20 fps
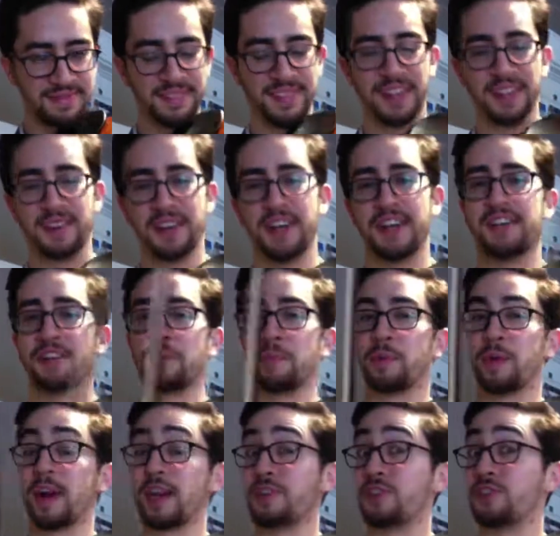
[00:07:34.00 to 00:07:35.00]
All right, your
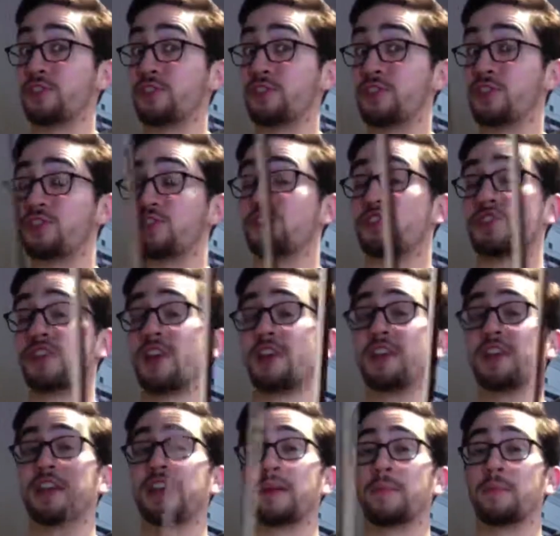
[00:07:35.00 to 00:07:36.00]
practicing should
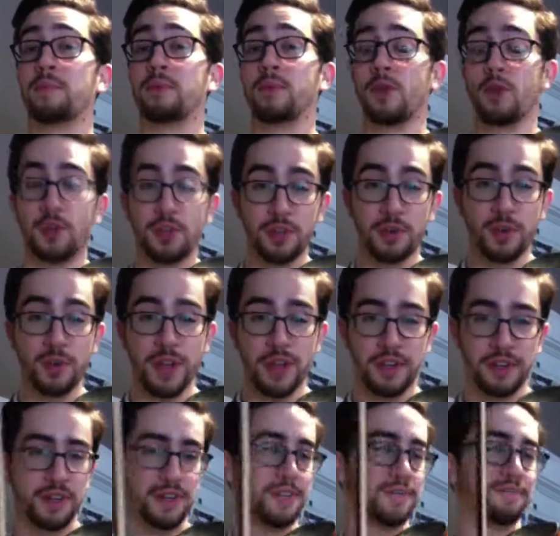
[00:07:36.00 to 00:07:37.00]
sound like a broken
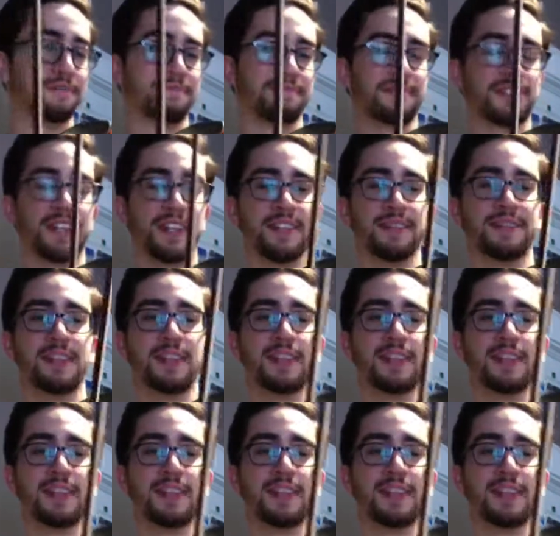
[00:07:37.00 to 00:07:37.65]
record, right?